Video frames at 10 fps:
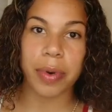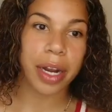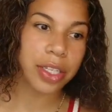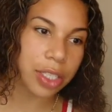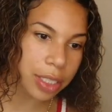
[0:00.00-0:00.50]
what
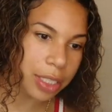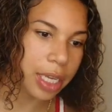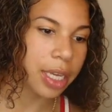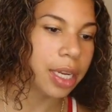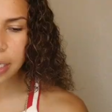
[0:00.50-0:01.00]
I just
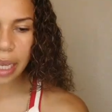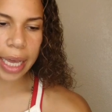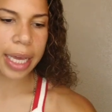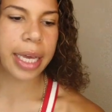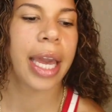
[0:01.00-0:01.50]
did.
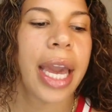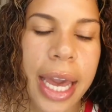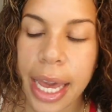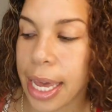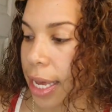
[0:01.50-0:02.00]
Take
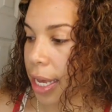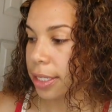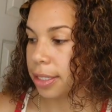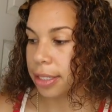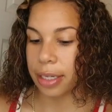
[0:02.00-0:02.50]
a
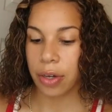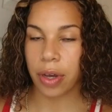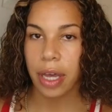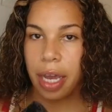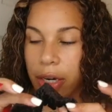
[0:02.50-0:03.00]

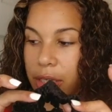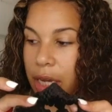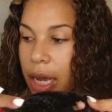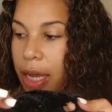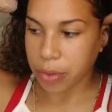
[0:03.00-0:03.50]
silk hair
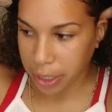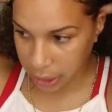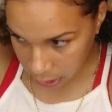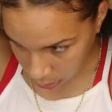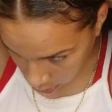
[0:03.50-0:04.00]
tie, bring it